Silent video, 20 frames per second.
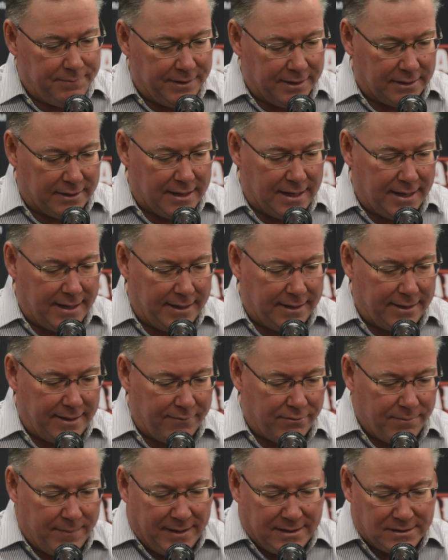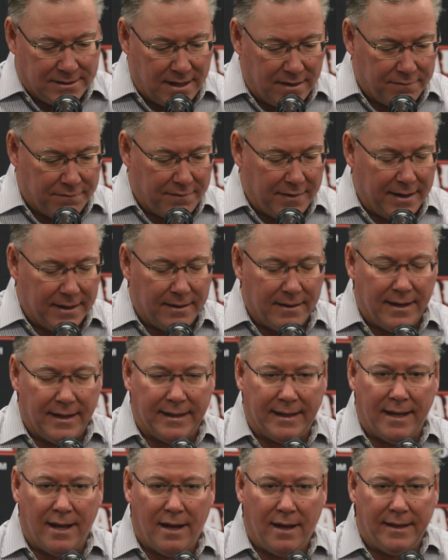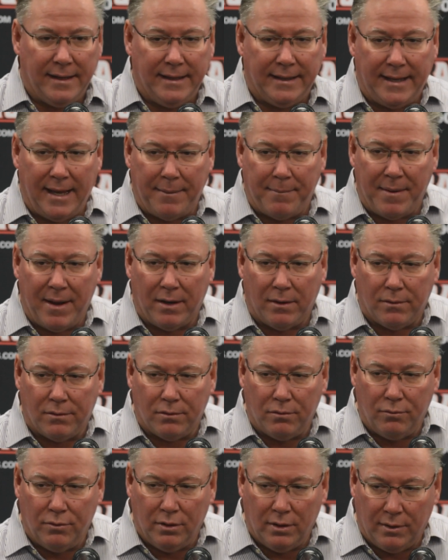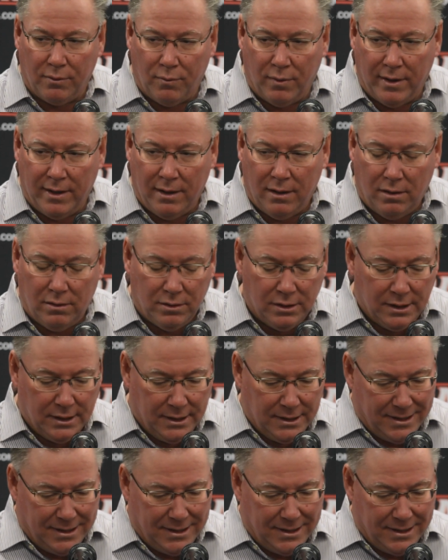Their guy, everybody's got a Friday night guy. He came out and threw really well.